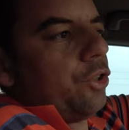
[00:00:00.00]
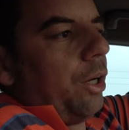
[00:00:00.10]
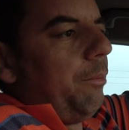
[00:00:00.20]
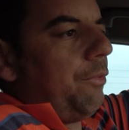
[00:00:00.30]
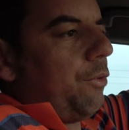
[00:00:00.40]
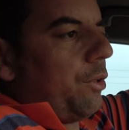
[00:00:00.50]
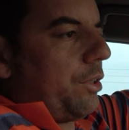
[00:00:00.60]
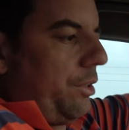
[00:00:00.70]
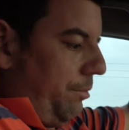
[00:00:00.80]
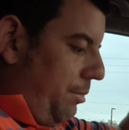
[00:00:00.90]
jump
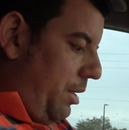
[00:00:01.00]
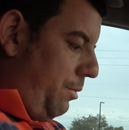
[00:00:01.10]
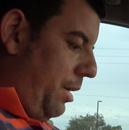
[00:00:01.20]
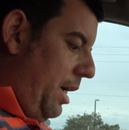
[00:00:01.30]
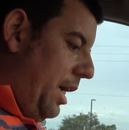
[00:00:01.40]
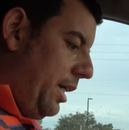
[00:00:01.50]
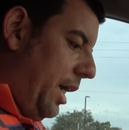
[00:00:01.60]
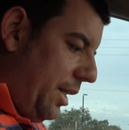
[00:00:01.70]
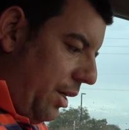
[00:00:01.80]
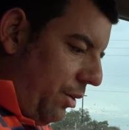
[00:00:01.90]
force, by the way. I
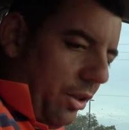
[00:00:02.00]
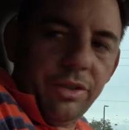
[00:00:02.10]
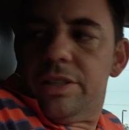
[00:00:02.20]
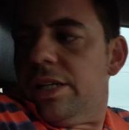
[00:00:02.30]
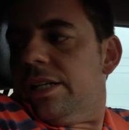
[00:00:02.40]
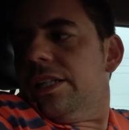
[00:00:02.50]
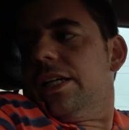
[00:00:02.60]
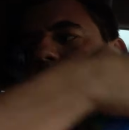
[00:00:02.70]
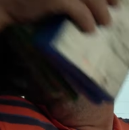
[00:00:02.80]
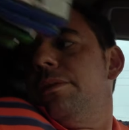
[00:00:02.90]
got that earlier today. I think
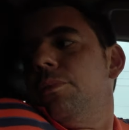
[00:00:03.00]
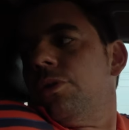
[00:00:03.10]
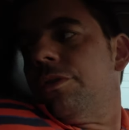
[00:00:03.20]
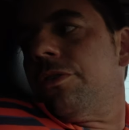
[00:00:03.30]
I paid more the